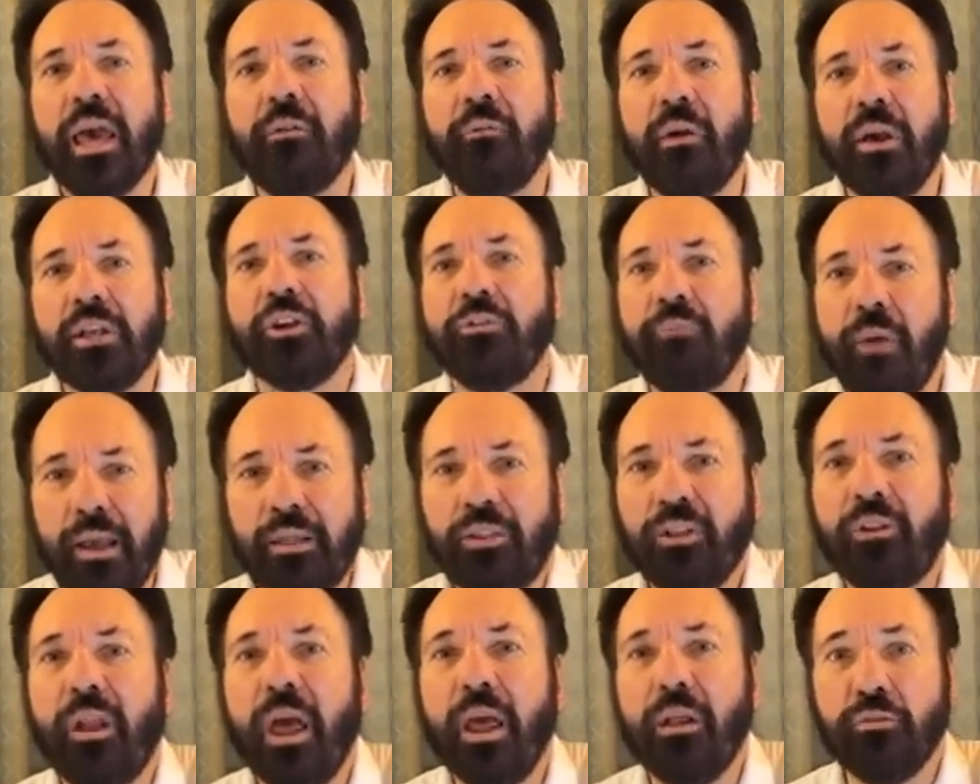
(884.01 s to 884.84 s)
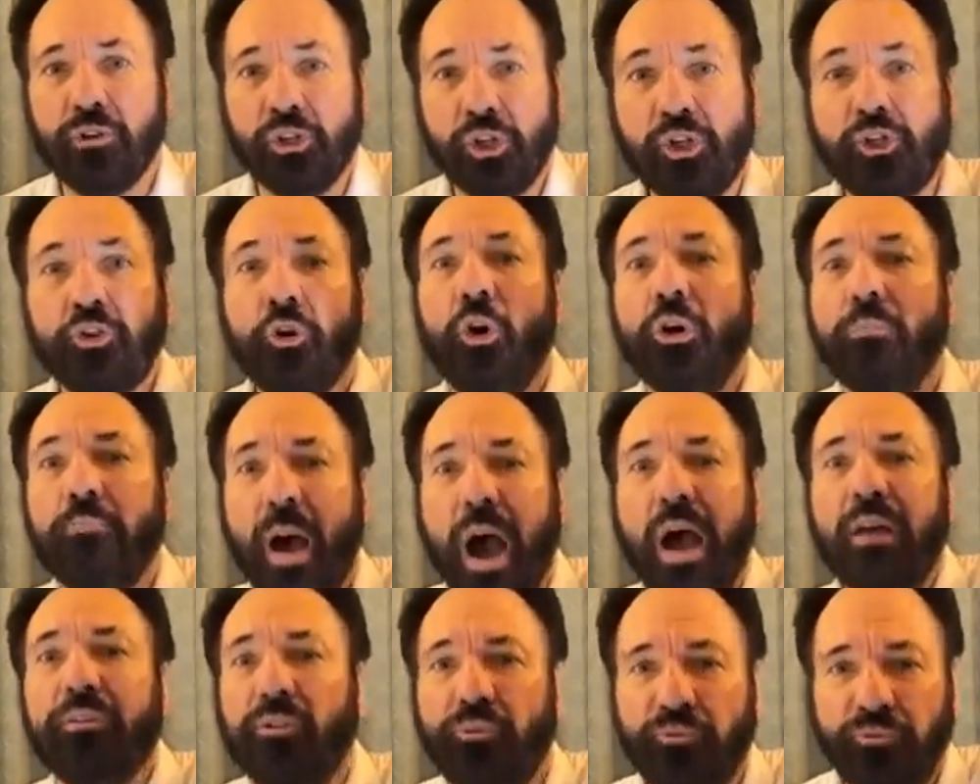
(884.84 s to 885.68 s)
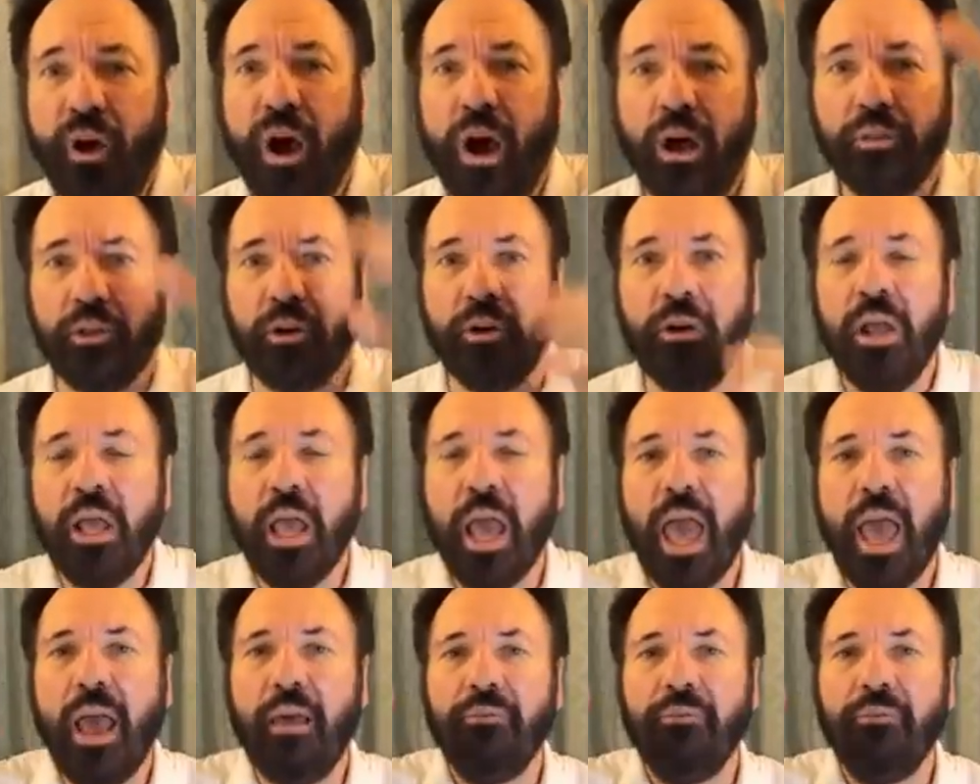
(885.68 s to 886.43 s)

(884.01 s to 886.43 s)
resurrected and restored by the Father,